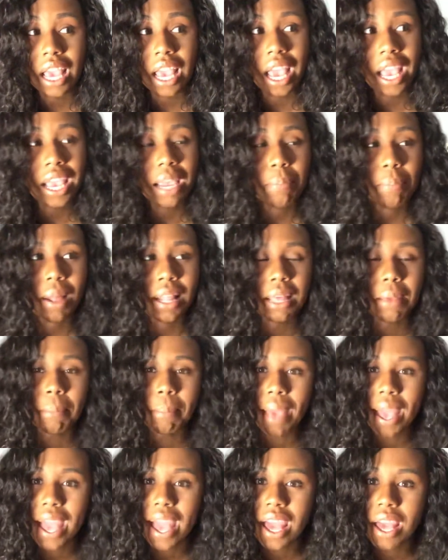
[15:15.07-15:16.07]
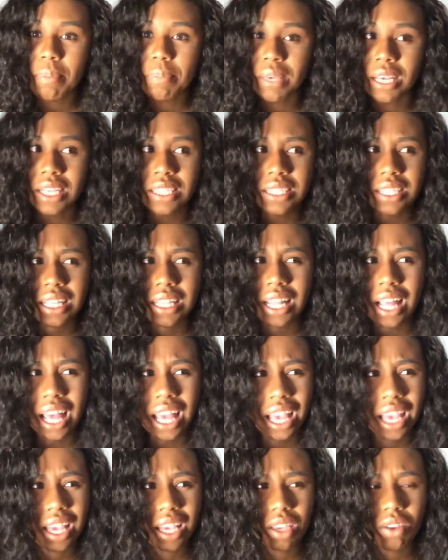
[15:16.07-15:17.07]
and he probably mad because he
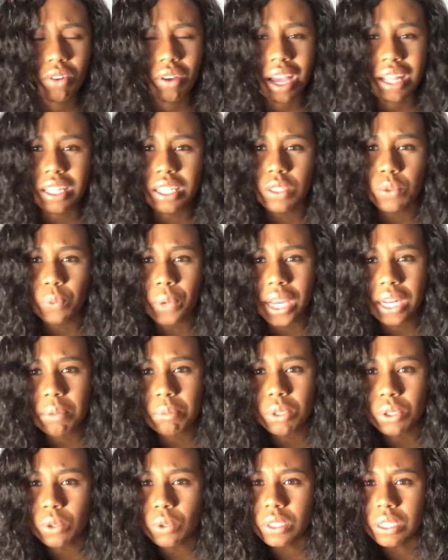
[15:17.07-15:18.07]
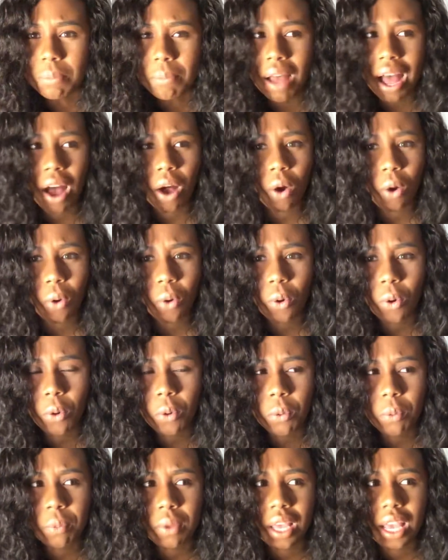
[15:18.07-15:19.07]
like, you got these random dudes in my
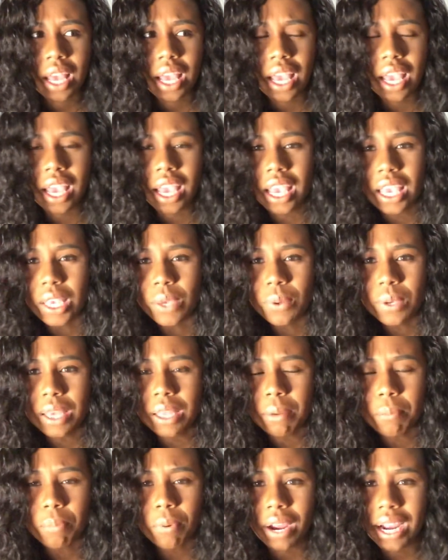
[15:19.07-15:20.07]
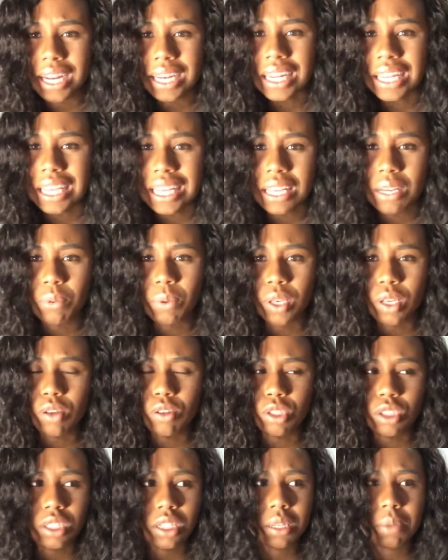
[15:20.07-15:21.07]
home and you getting pregnant when you
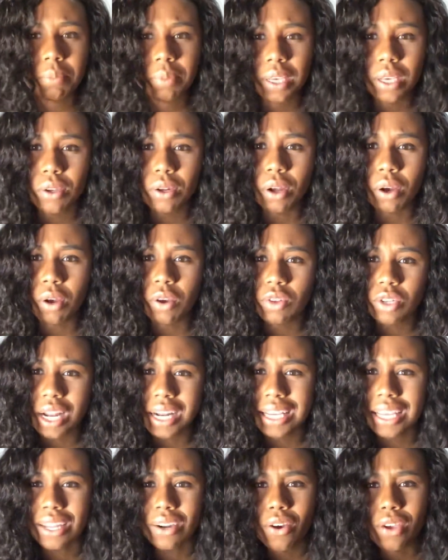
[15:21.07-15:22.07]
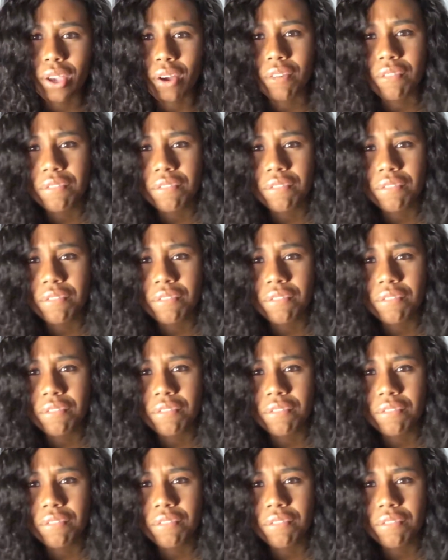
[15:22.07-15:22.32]
should have been, trying to get on your